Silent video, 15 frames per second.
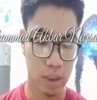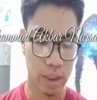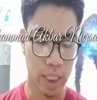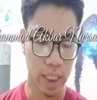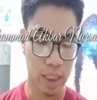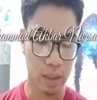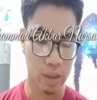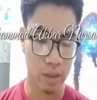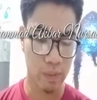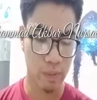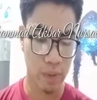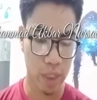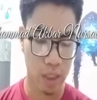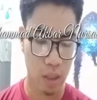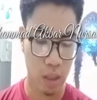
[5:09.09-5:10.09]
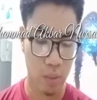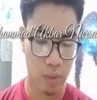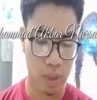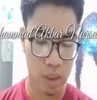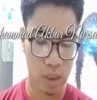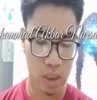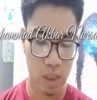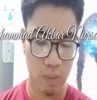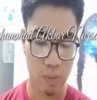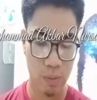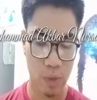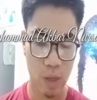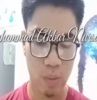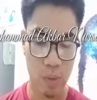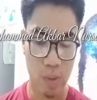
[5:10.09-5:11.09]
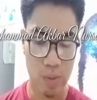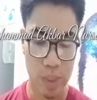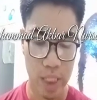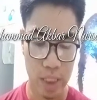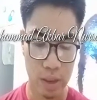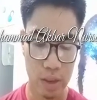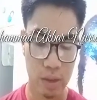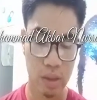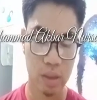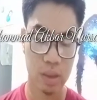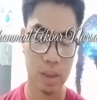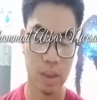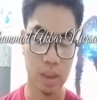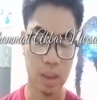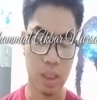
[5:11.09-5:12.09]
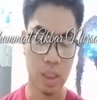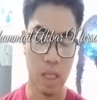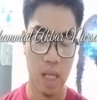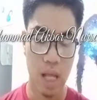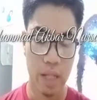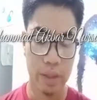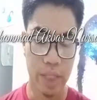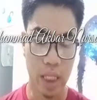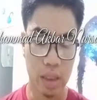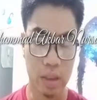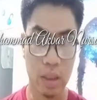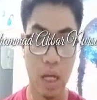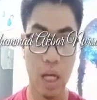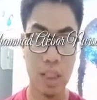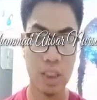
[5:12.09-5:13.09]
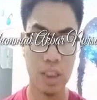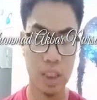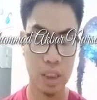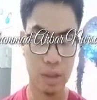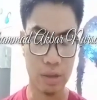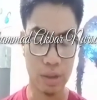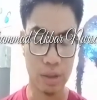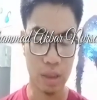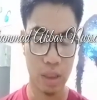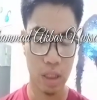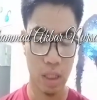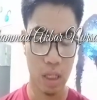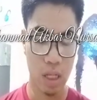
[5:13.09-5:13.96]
that reflect of the some problems and strategy that young children